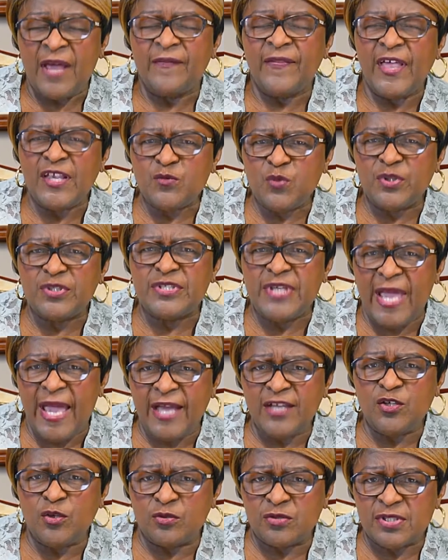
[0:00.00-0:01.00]
That's what
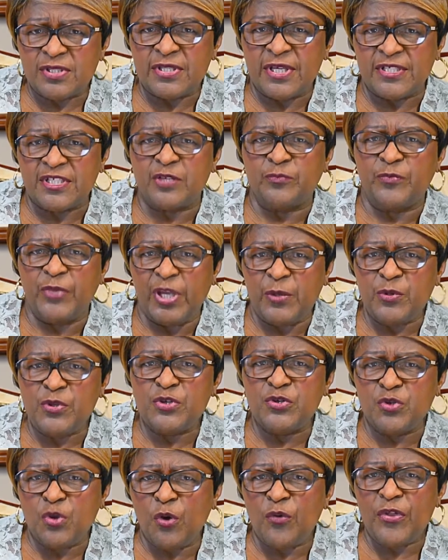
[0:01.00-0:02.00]
Daniel says. The people
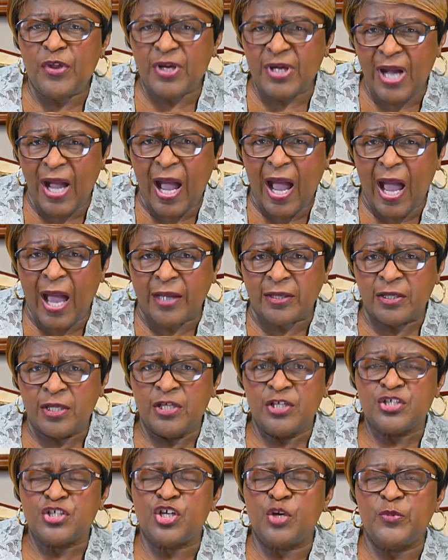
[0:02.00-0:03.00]
that know their God
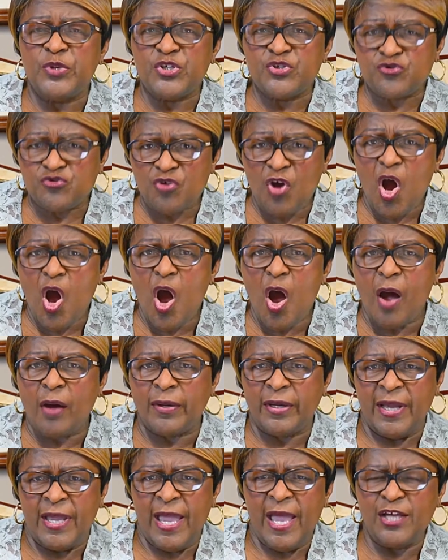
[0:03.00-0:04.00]
shall be
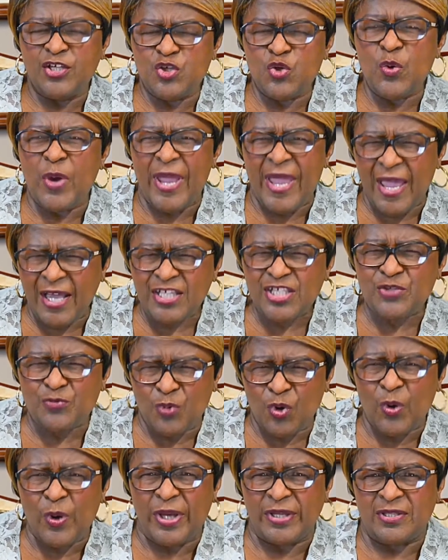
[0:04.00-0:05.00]
strong and do
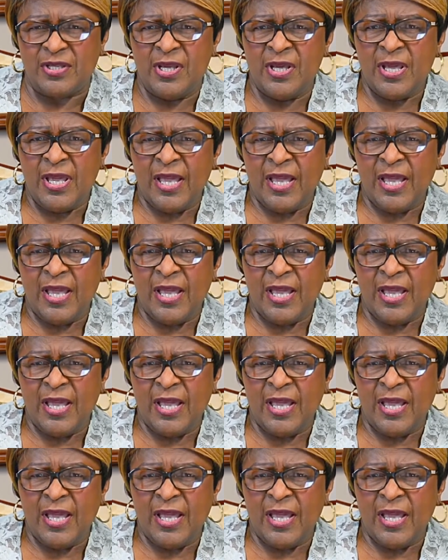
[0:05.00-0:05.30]
exploits.